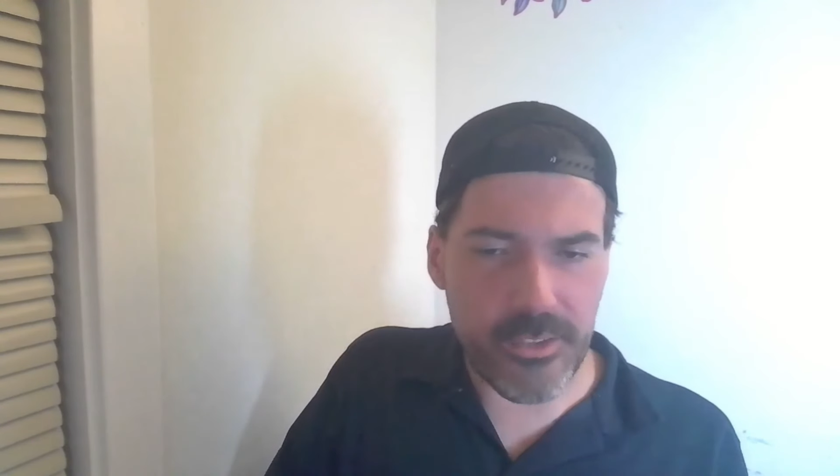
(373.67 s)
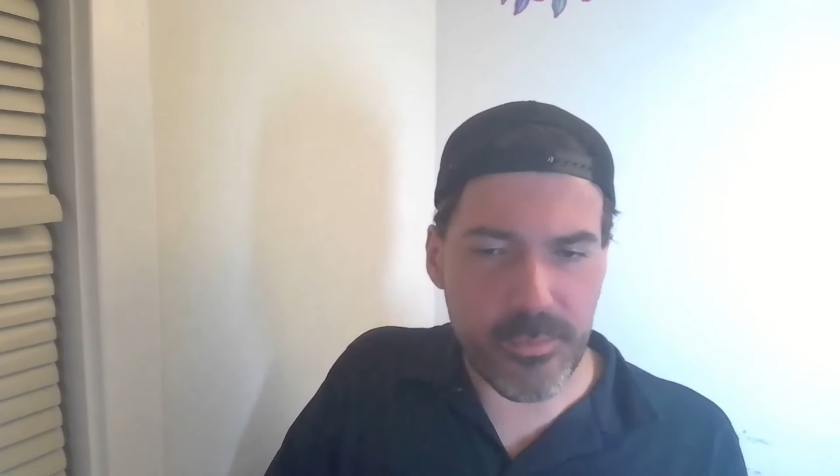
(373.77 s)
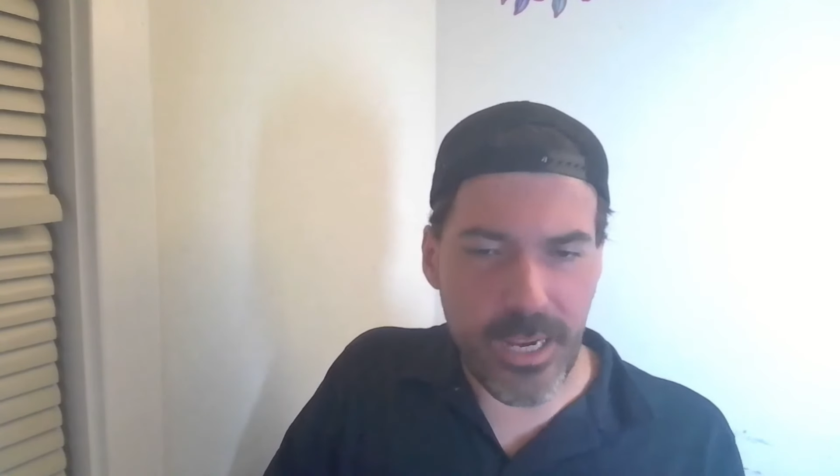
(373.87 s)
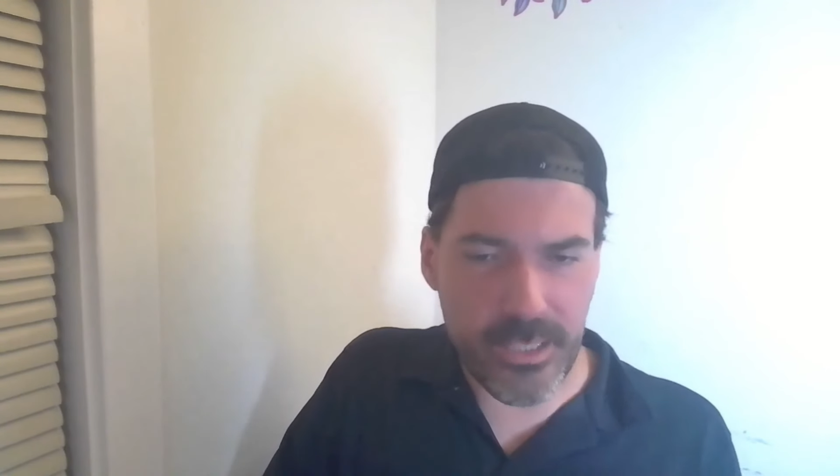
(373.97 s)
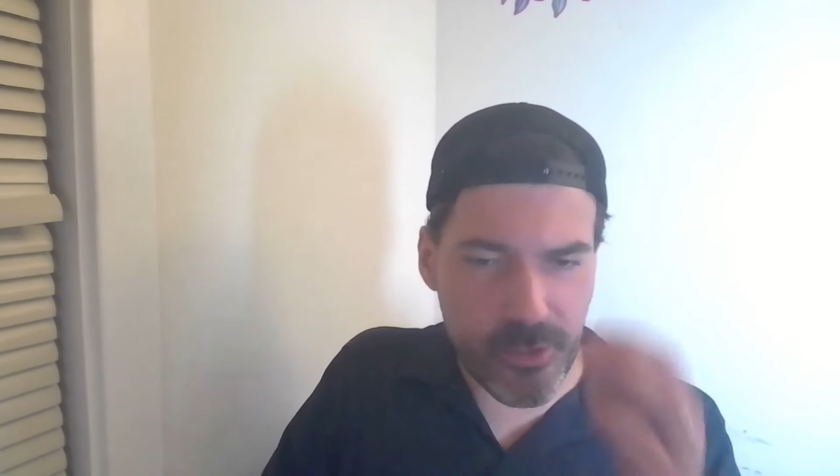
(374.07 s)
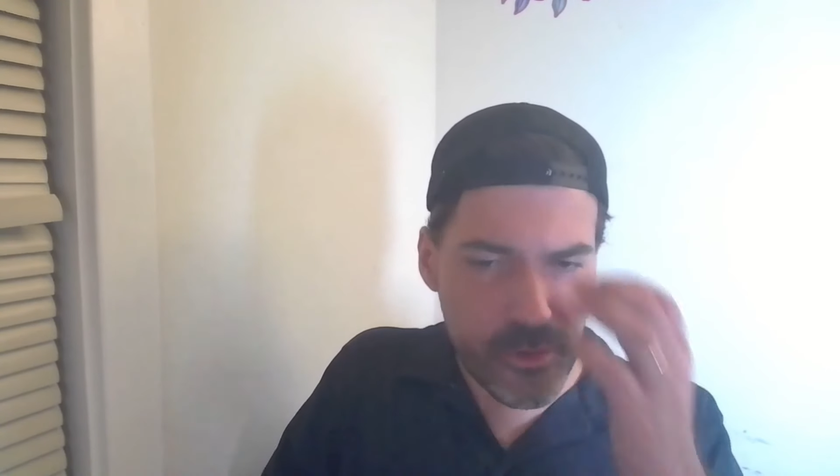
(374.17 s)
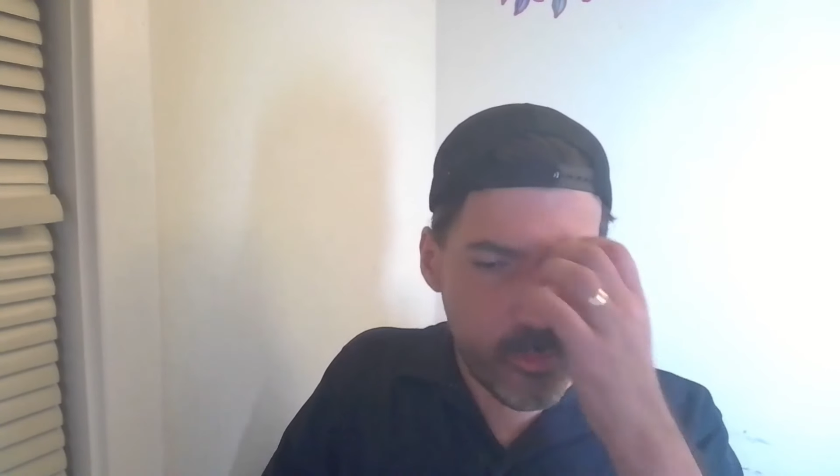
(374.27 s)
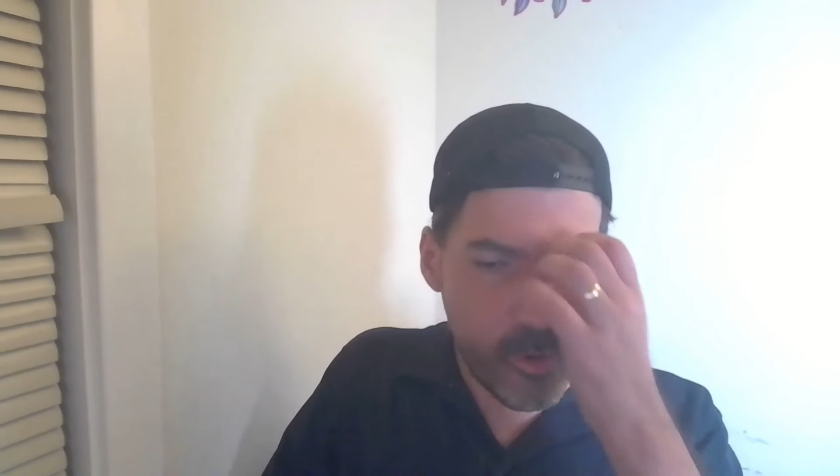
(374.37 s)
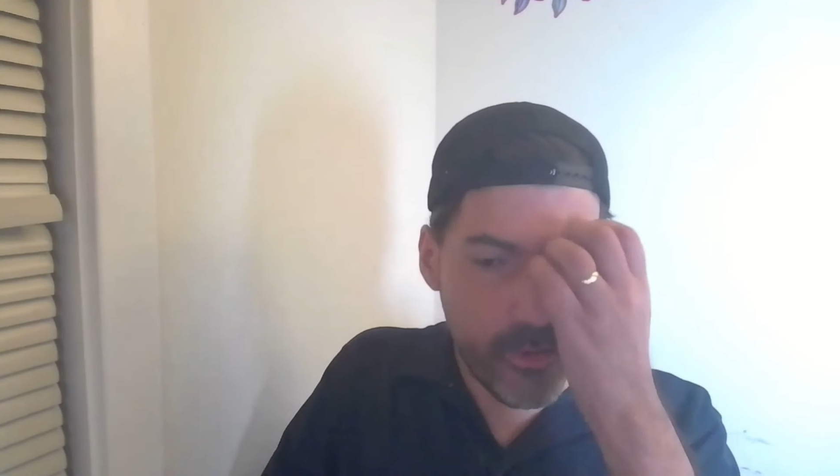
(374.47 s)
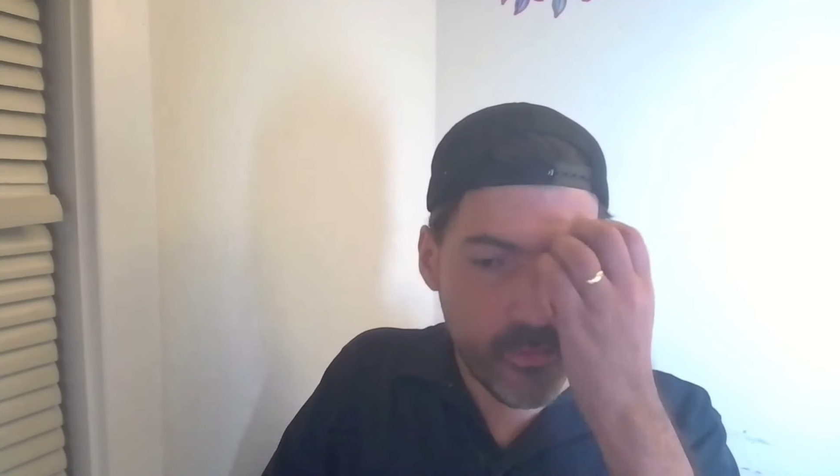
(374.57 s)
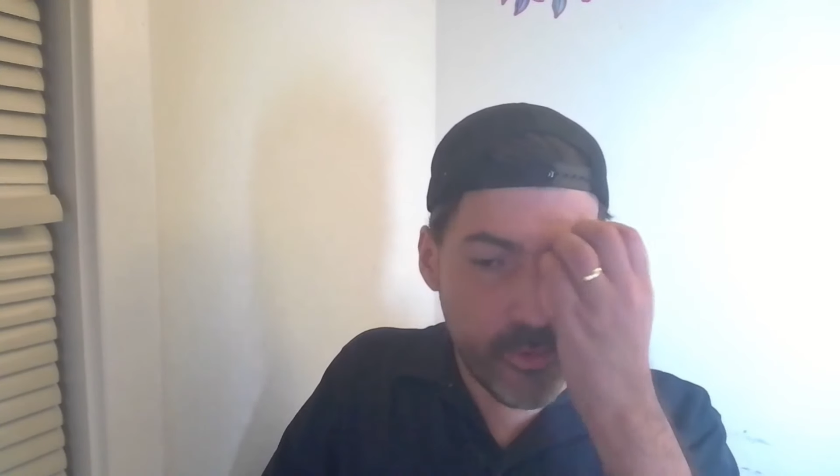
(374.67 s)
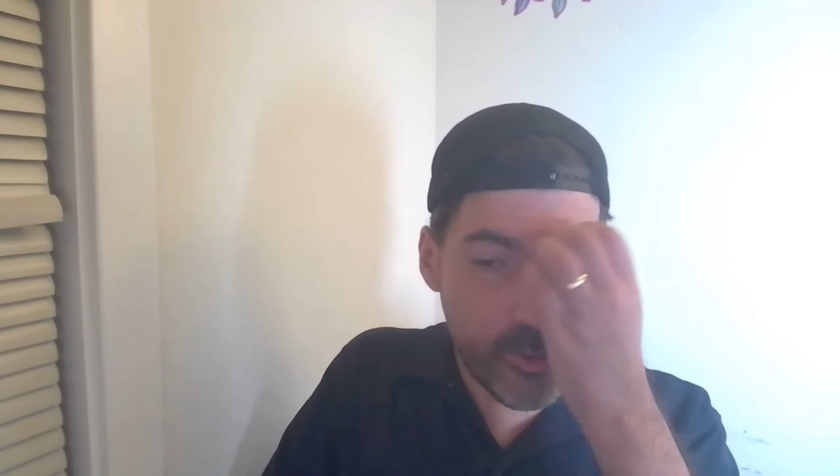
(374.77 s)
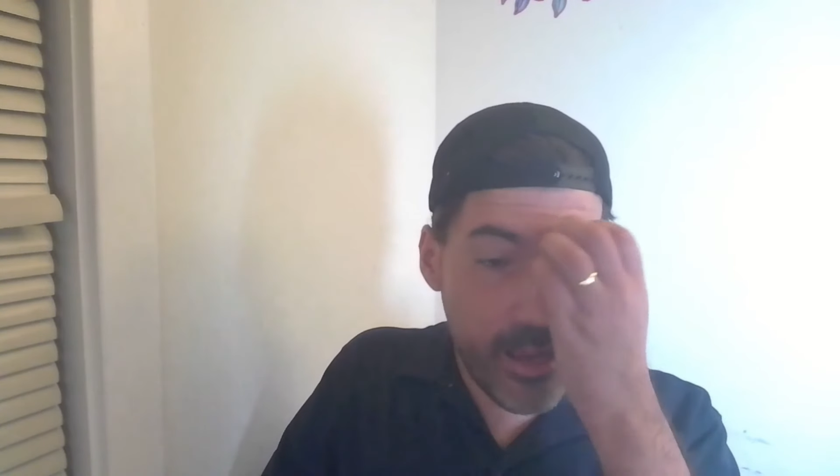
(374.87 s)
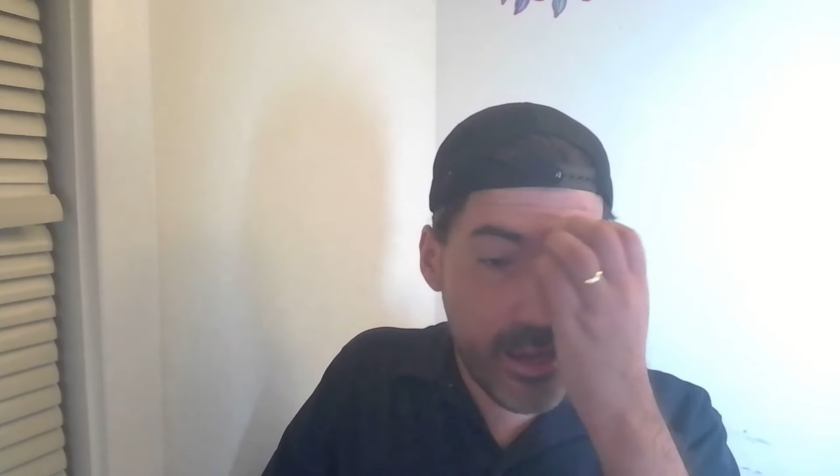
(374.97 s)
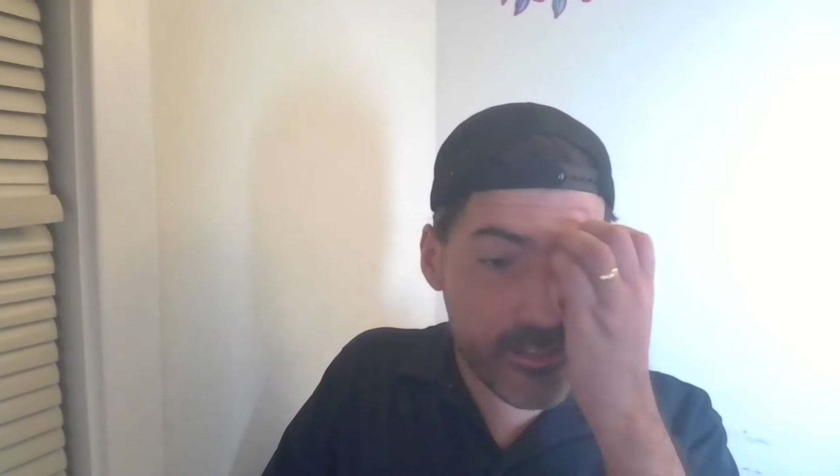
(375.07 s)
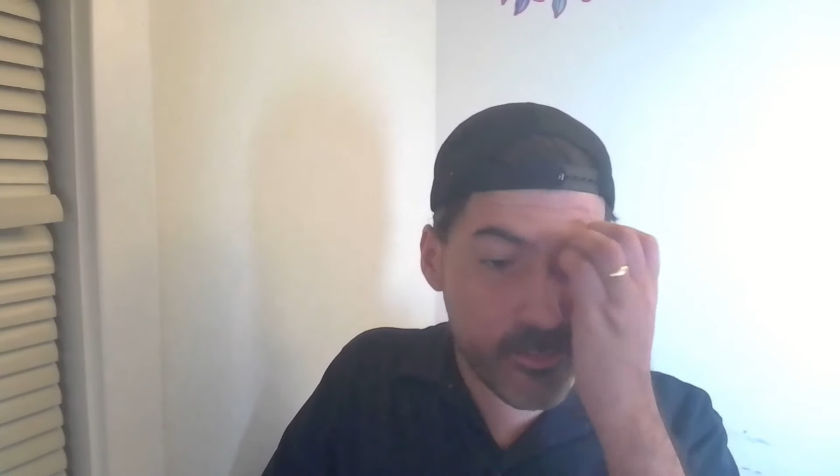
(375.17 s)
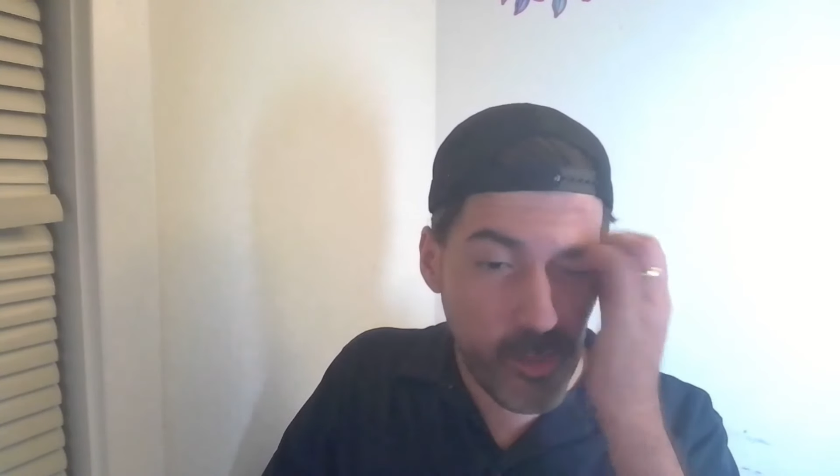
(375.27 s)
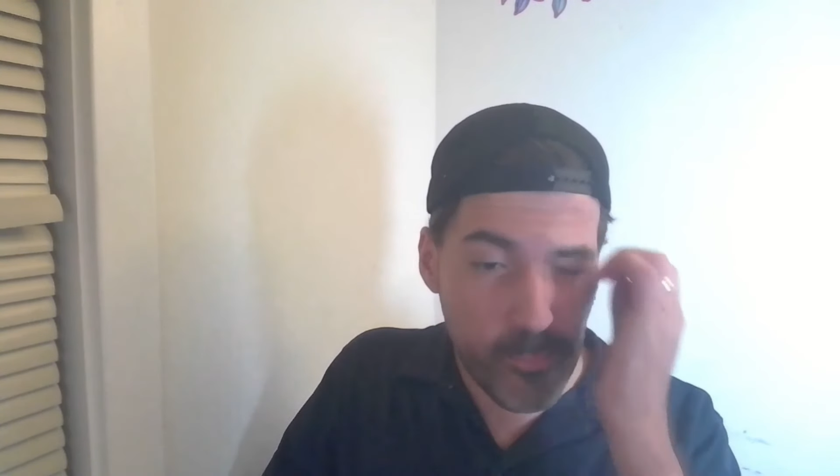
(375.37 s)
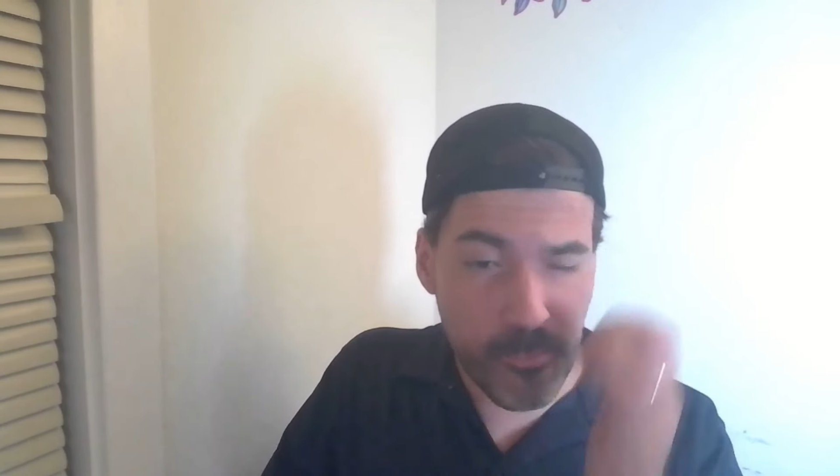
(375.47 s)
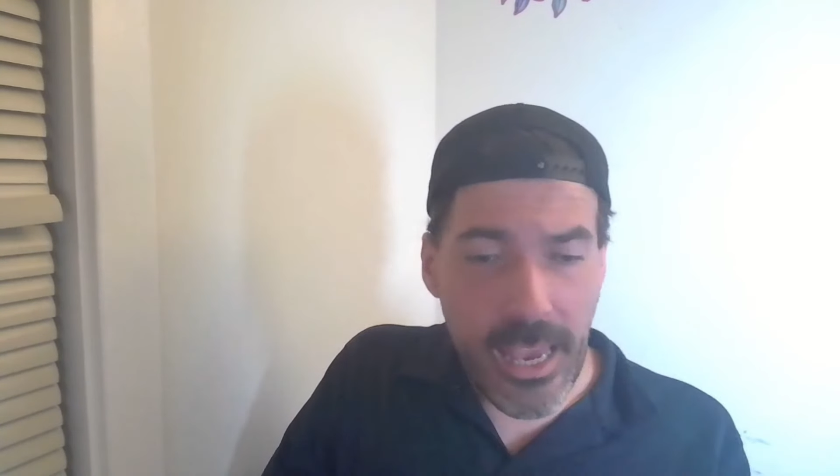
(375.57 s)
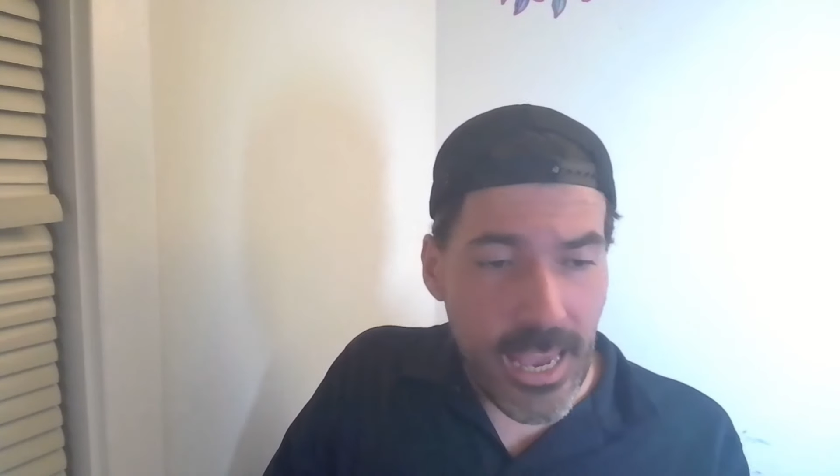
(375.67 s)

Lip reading: smacked 2 balls for a maximum